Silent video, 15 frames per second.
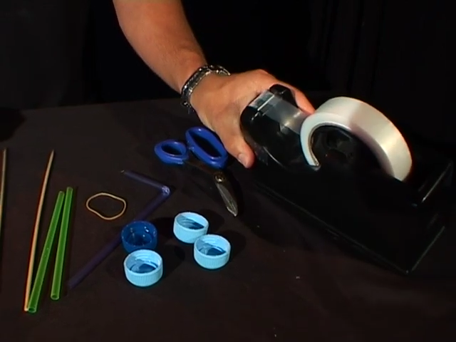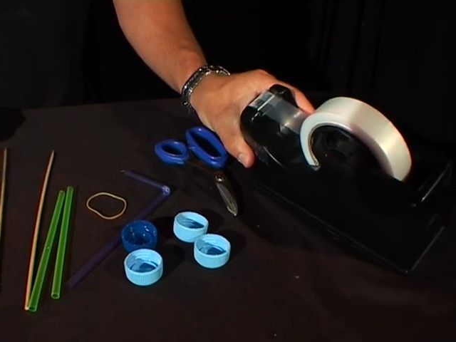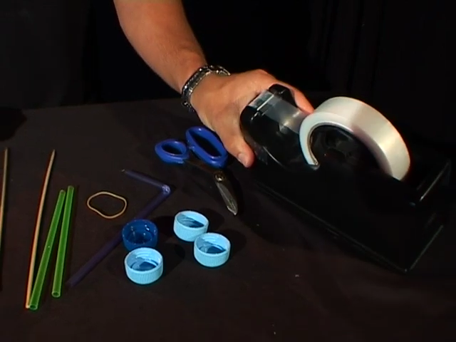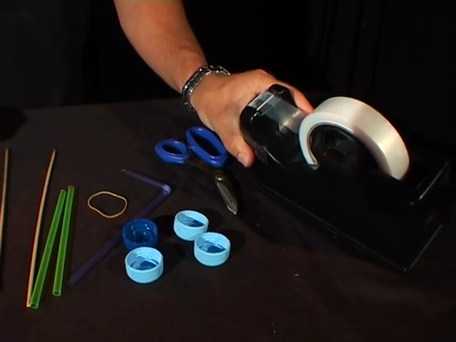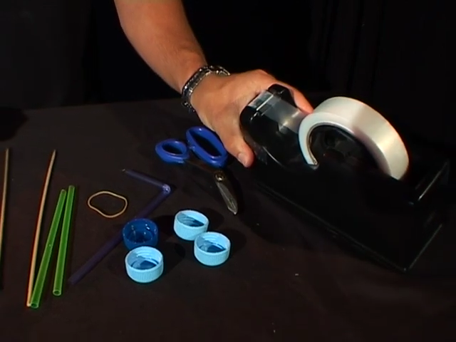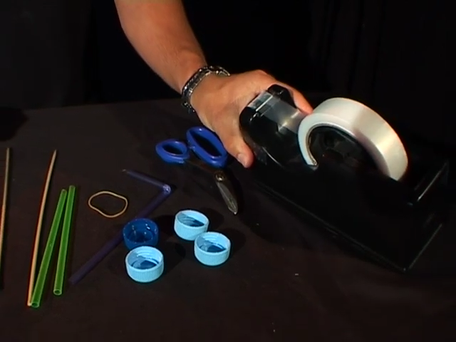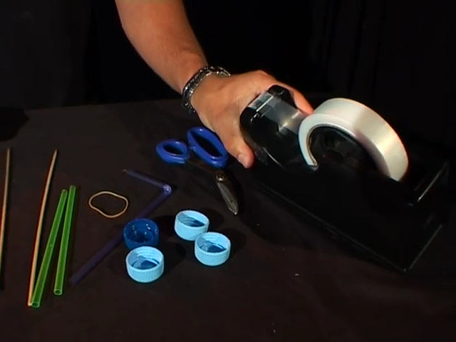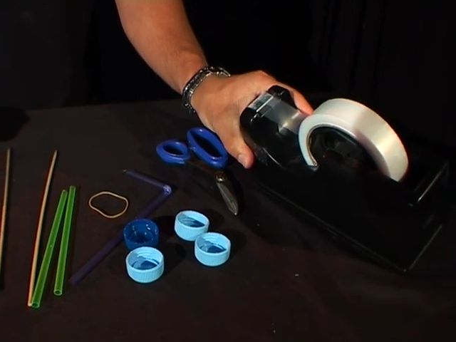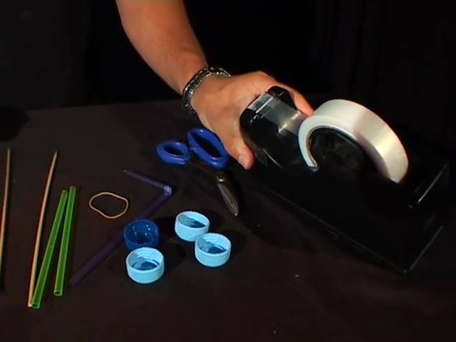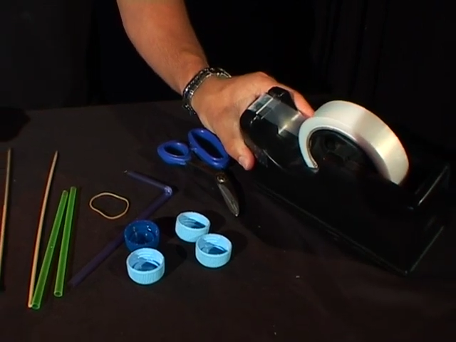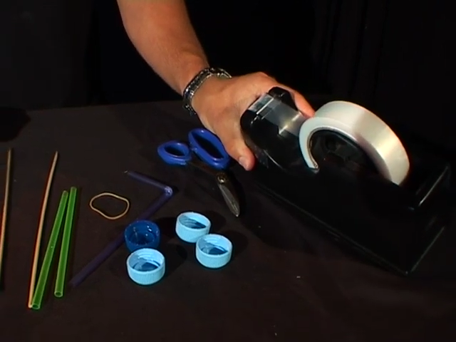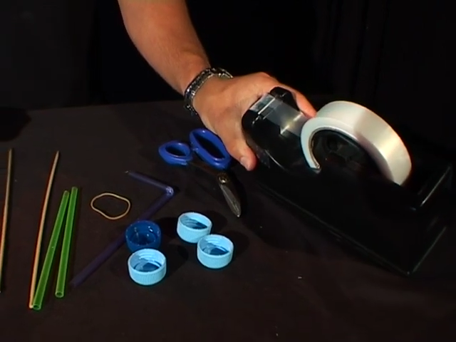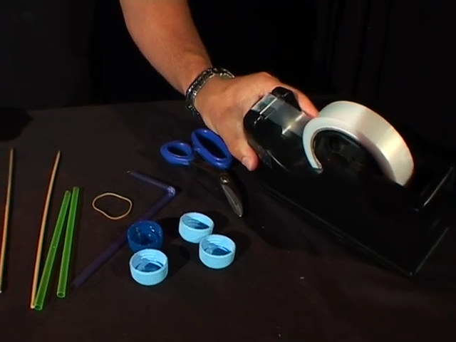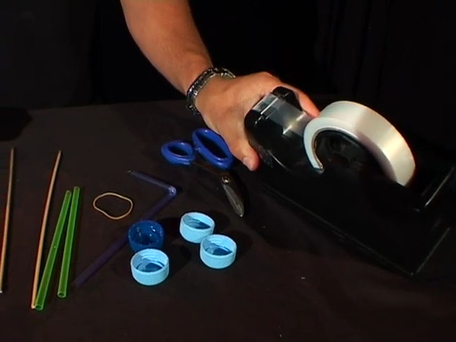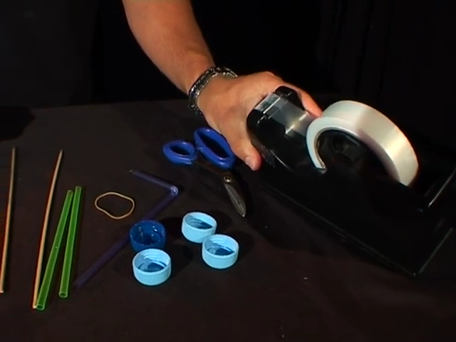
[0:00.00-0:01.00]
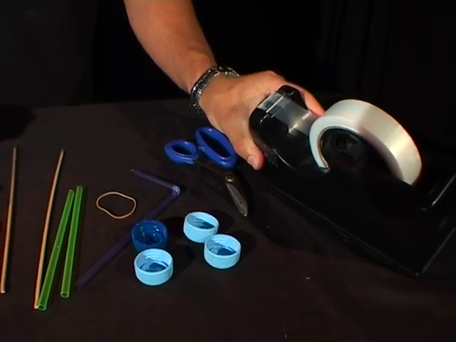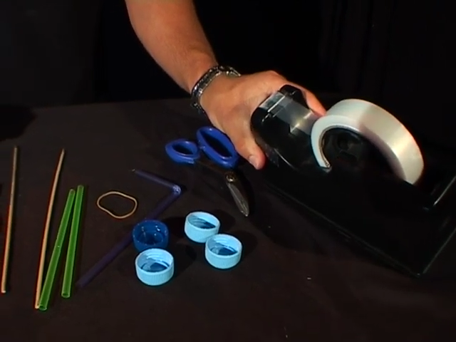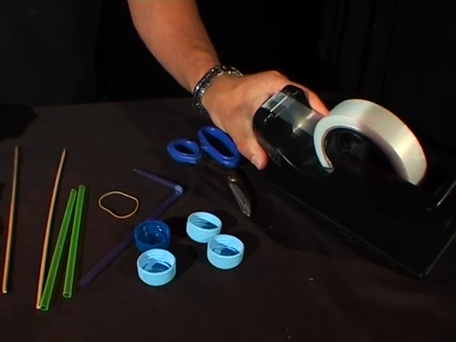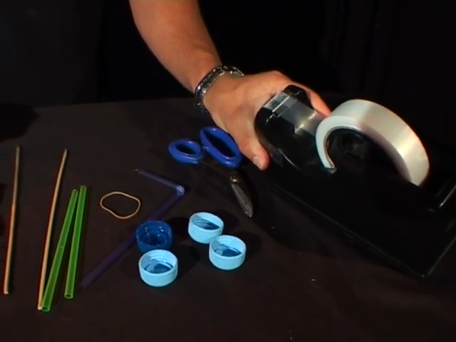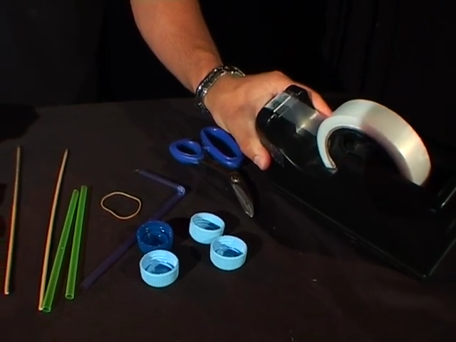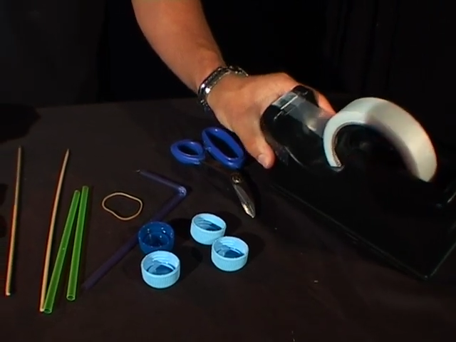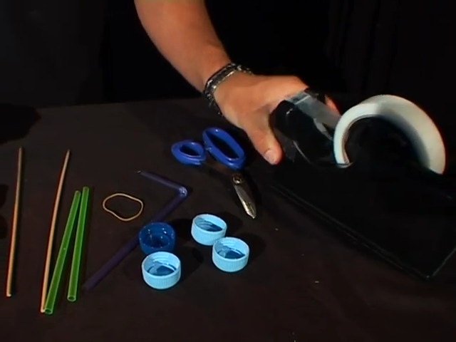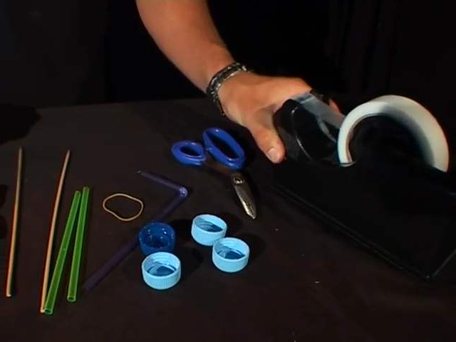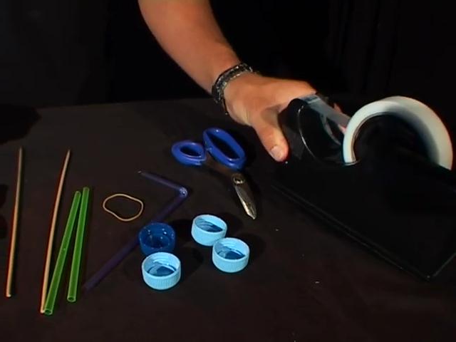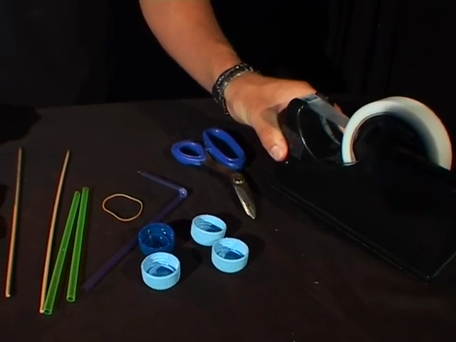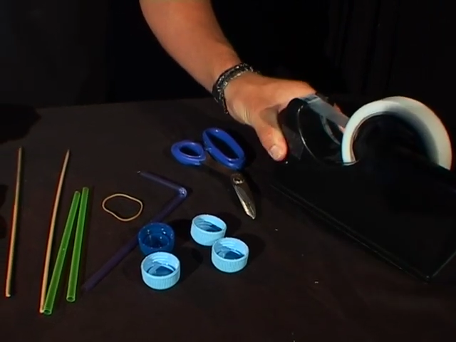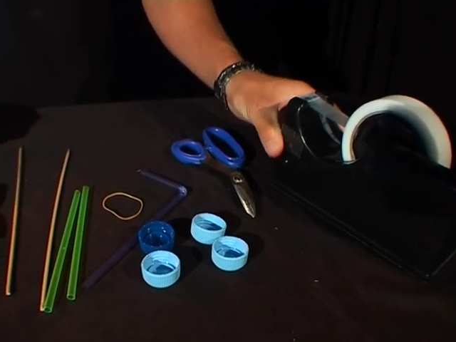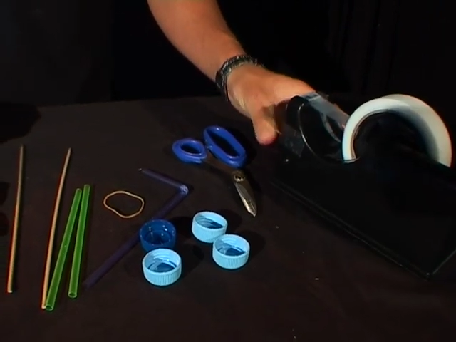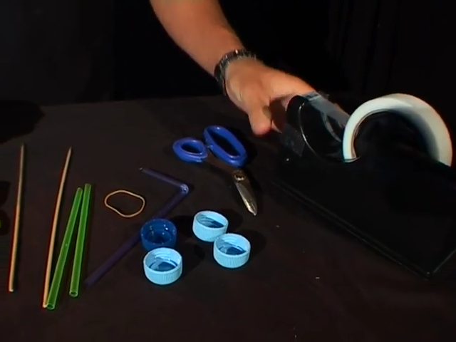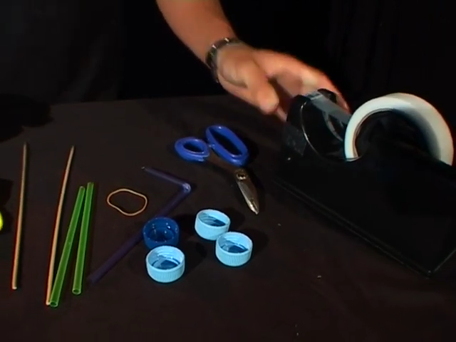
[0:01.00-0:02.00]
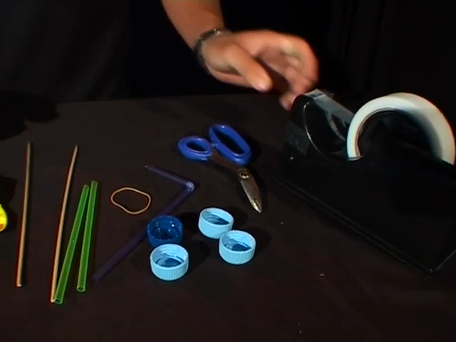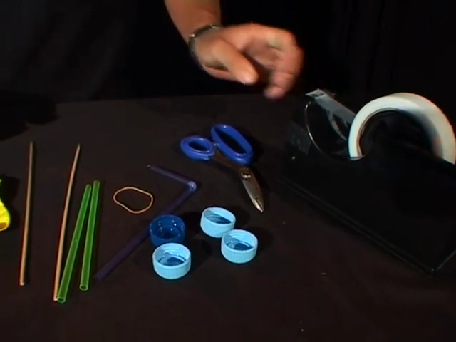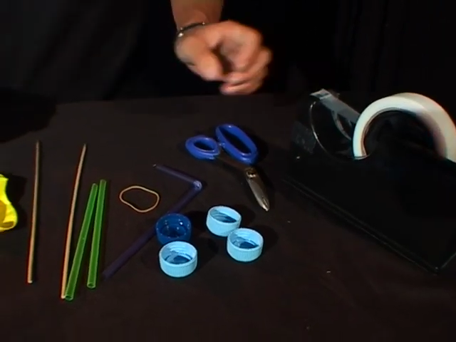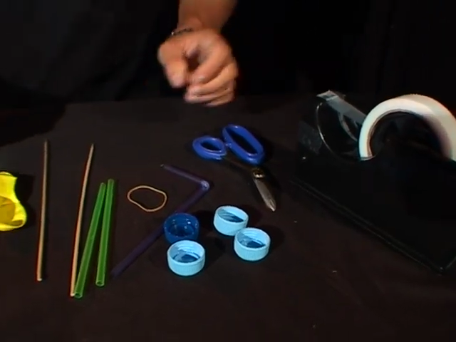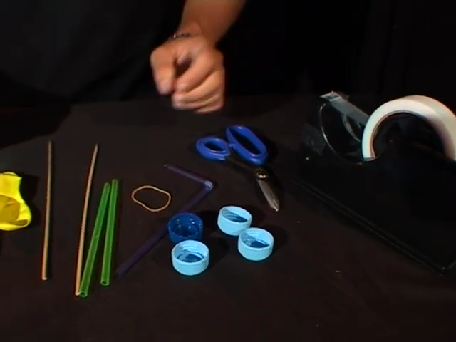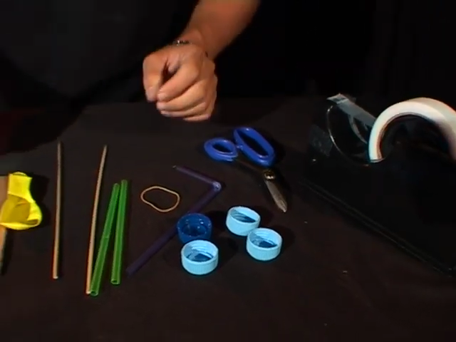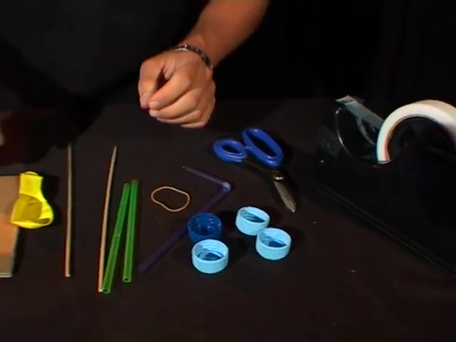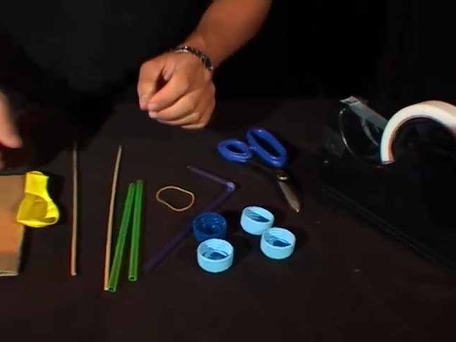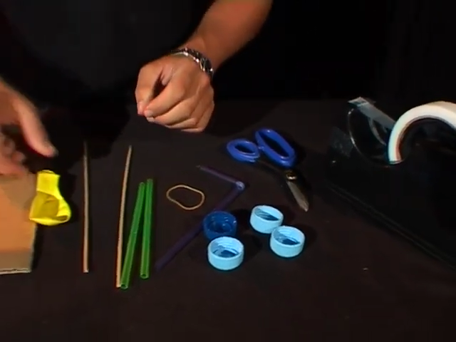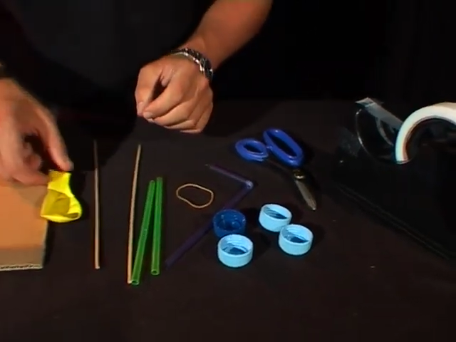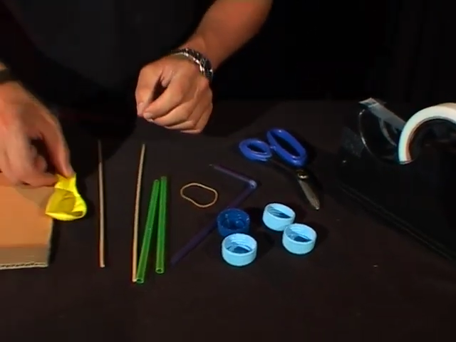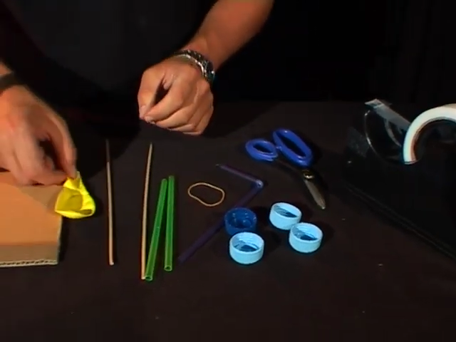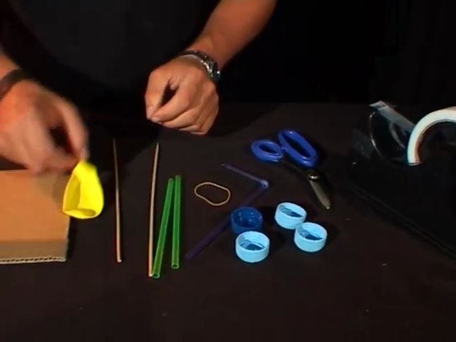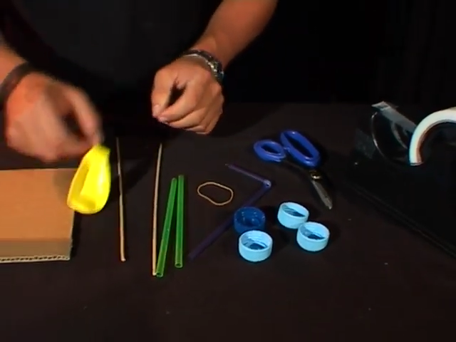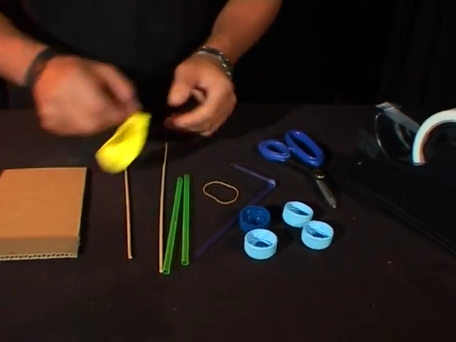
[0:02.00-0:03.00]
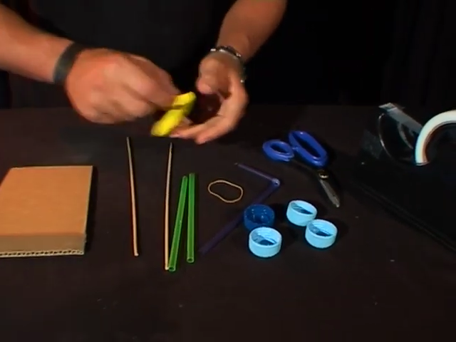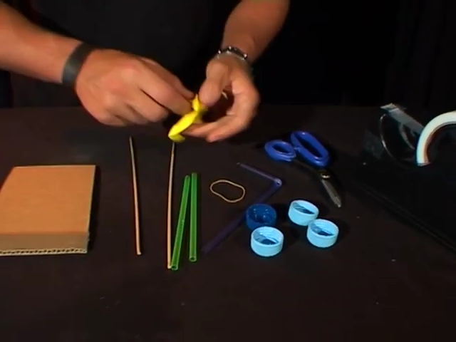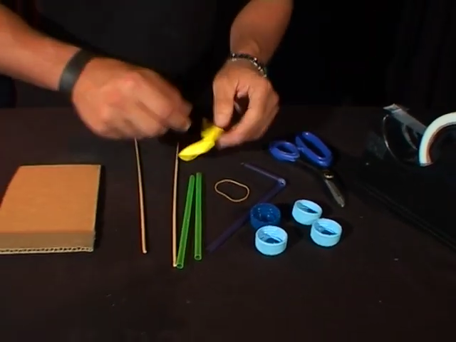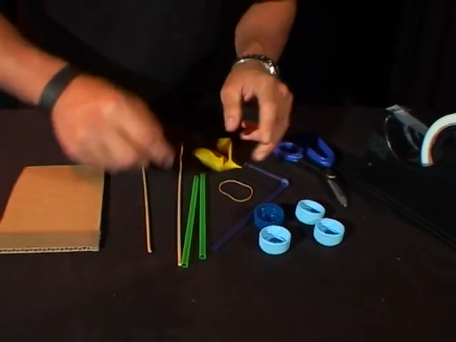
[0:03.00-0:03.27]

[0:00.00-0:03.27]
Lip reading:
(no speaker visible)